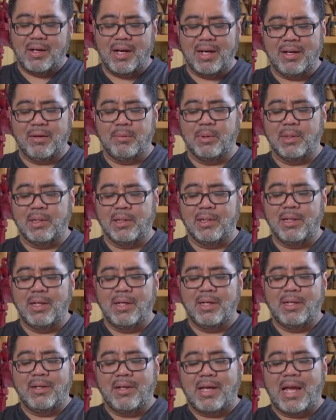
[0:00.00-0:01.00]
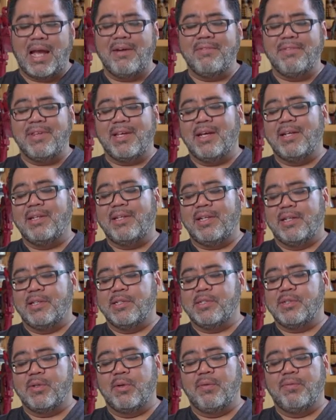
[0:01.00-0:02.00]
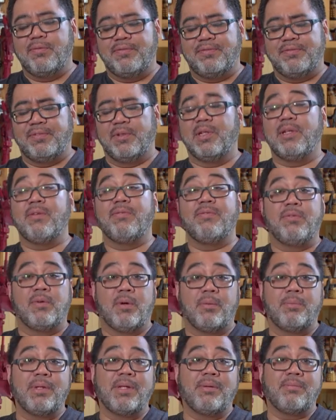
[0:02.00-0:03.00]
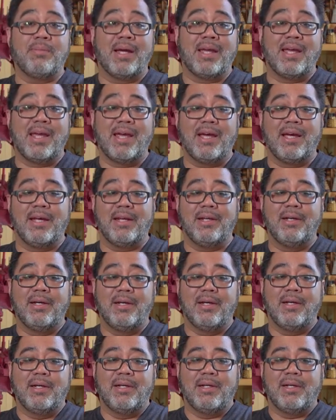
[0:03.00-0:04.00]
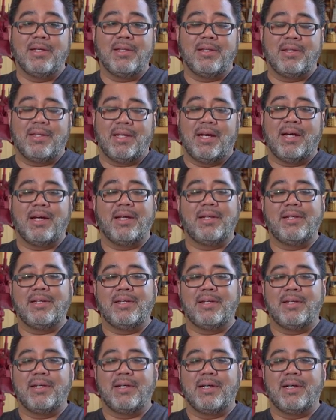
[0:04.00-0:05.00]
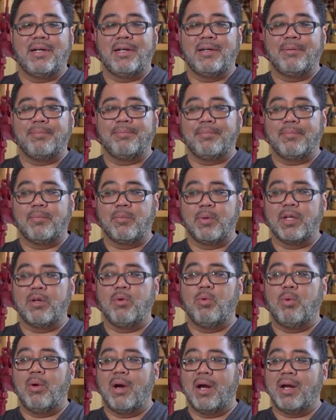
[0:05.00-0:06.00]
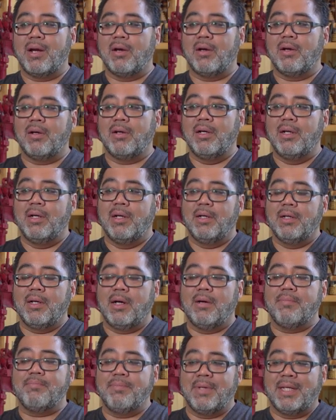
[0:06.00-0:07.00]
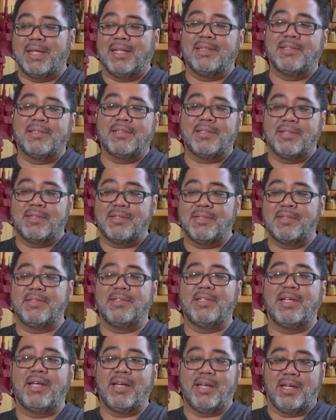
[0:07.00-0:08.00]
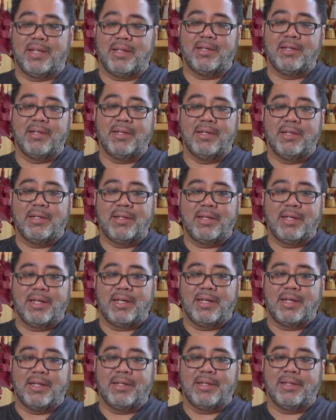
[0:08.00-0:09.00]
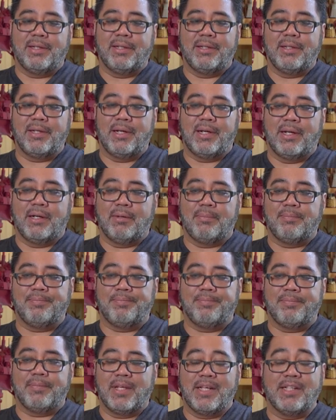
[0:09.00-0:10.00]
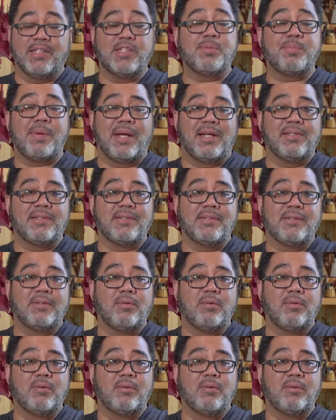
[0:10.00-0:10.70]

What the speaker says: I will have the idea so fully formed in my head that require a means to see it in space